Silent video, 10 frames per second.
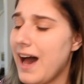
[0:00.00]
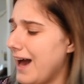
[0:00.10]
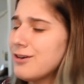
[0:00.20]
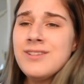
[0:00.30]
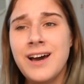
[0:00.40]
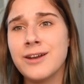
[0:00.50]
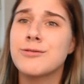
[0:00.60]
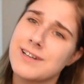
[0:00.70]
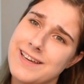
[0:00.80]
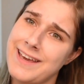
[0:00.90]
I don't know how to
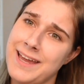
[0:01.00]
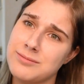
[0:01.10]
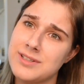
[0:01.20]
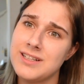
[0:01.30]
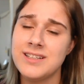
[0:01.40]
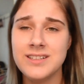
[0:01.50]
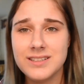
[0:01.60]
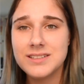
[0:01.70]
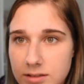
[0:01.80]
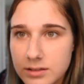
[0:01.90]
work a camera.
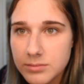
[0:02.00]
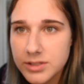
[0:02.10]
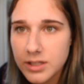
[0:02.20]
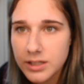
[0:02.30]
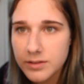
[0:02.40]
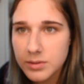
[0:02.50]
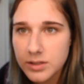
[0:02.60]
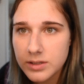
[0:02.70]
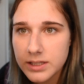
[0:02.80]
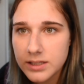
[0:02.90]
I'm sorry if I'm
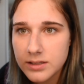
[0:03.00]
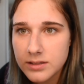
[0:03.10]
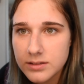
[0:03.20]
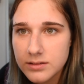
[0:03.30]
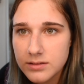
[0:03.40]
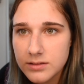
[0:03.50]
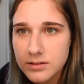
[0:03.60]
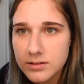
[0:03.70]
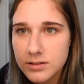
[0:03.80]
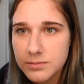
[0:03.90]
annoying.
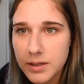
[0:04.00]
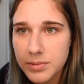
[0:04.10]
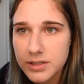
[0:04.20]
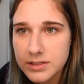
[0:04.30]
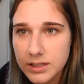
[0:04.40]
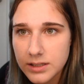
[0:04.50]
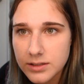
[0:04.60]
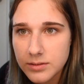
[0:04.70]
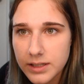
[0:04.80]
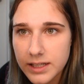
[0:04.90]
It's my personality,
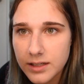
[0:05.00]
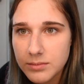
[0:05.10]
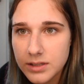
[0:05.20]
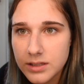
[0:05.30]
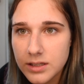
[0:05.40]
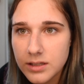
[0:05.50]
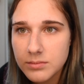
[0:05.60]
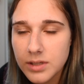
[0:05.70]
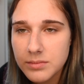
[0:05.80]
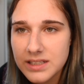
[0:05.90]
it's who I am.
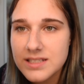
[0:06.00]
I'm like